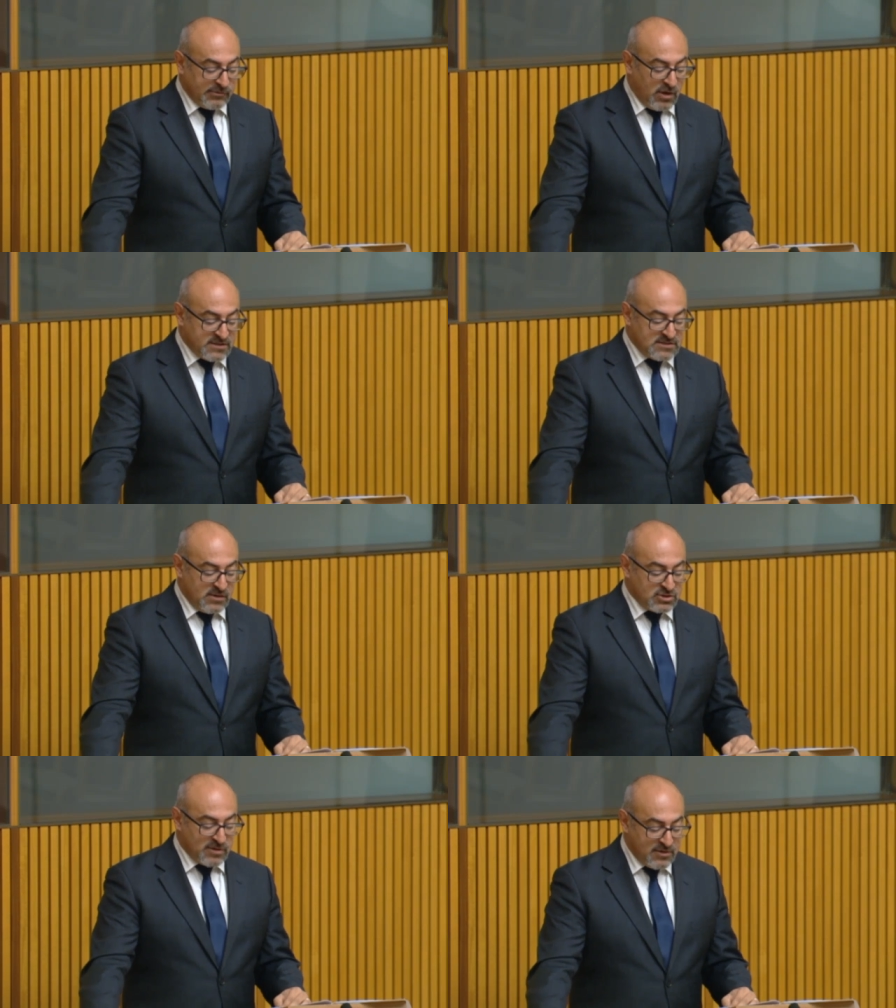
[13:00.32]
rights so
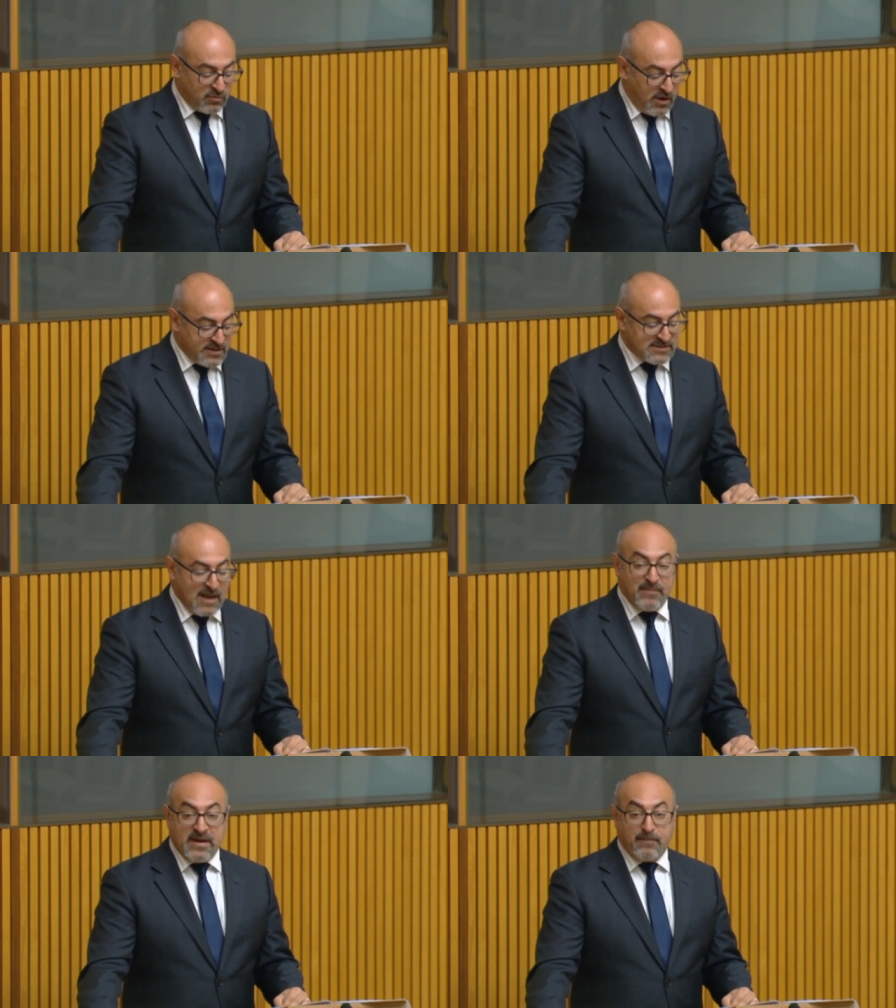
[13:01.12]
Australian writers are
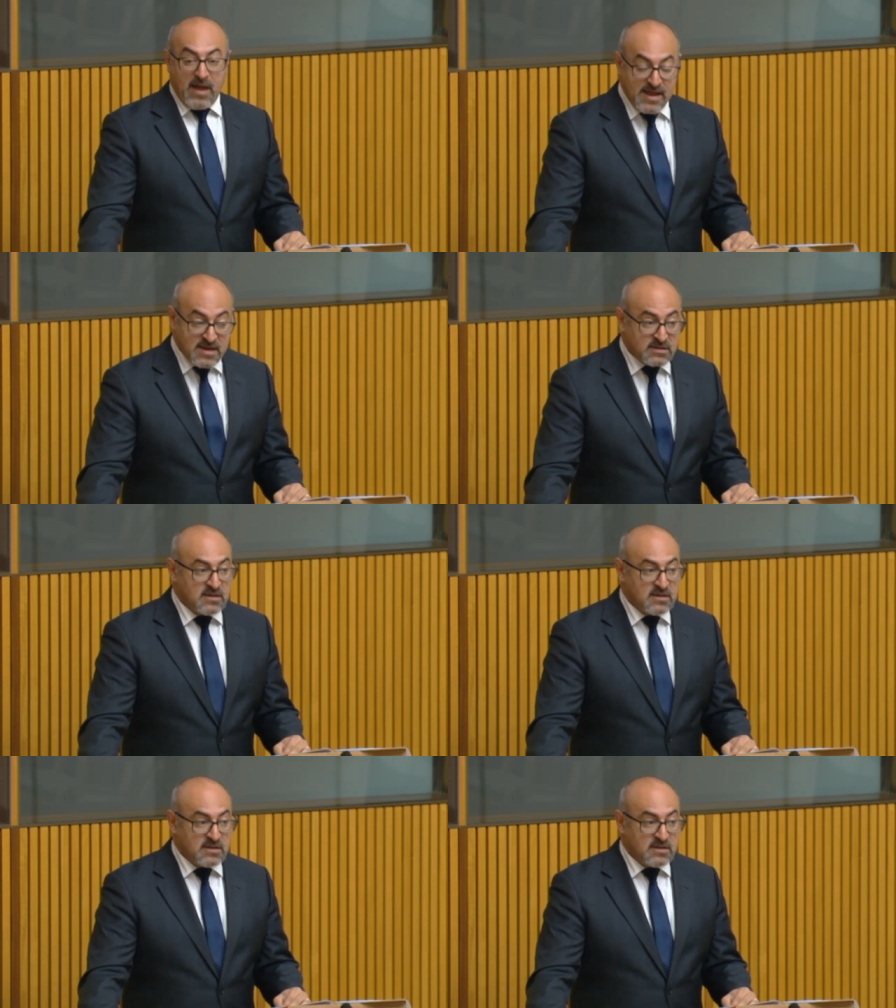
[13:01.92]
better paid.